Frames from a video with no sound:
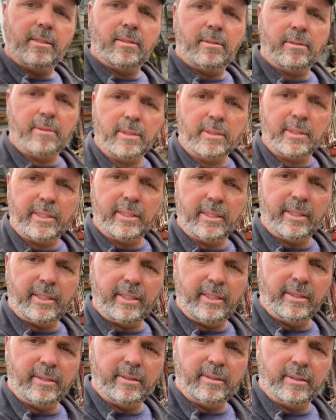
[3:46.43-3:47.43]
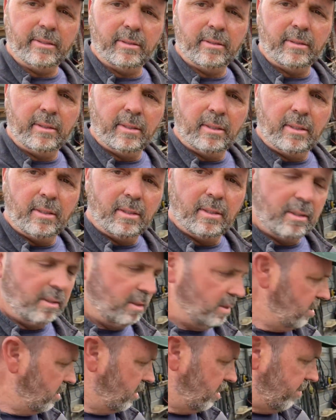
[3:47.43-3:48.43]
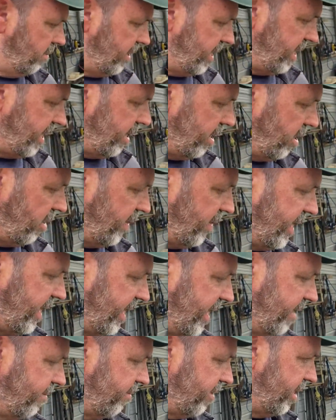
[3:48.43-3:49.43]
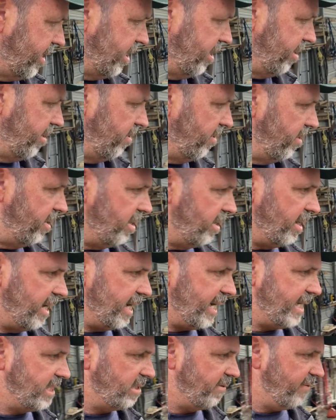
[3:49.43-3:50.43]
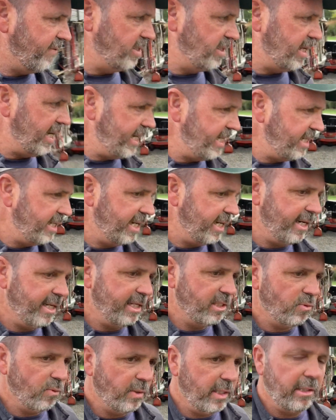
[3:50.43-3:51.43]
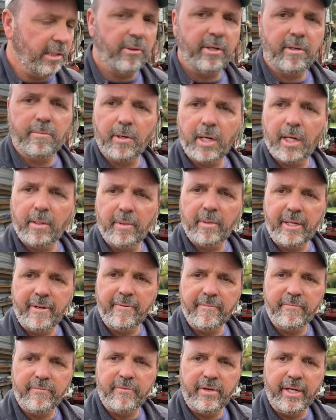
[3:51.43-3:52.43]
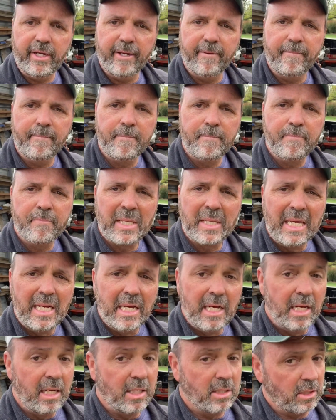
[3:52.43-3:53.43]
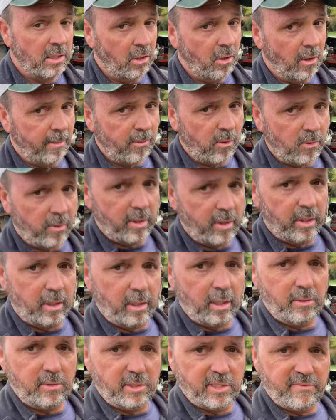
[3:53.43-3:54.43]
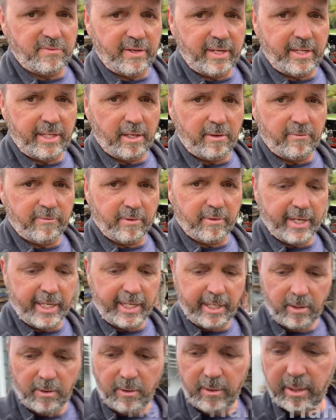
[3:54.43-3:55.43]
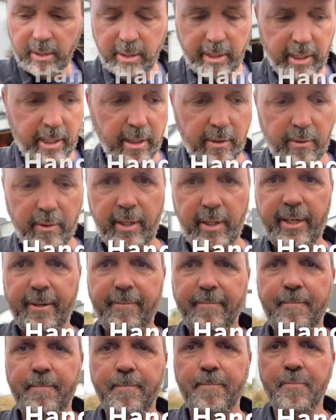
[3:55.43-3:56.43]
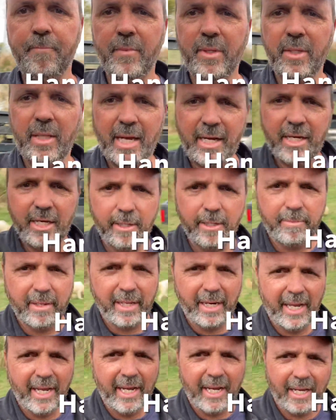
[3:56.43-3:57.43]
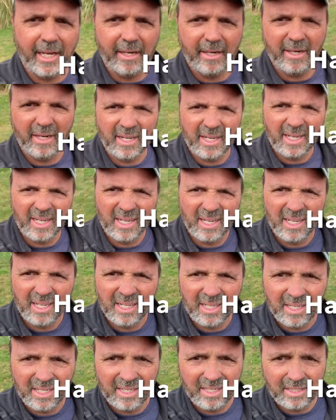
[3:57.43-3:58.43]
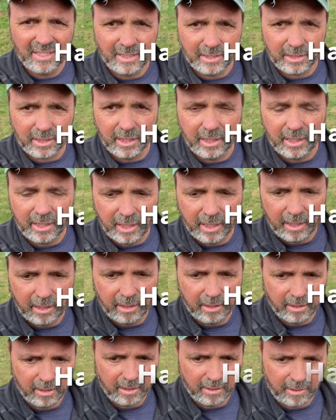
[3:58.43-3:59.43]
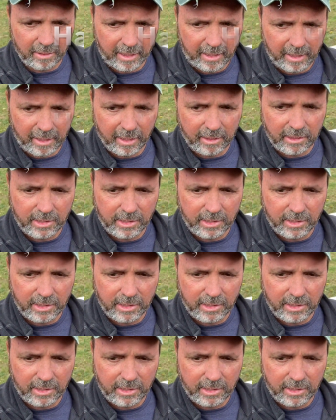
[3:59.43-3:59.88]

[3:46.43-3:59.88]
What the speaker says: Right there it is. I mean, I got all that gap to do, and I guess if it's an 18-inch wheel, it'd probably fit. So I'm going to conclude this video for now. You know what? That Cub Cadet is good. You know, you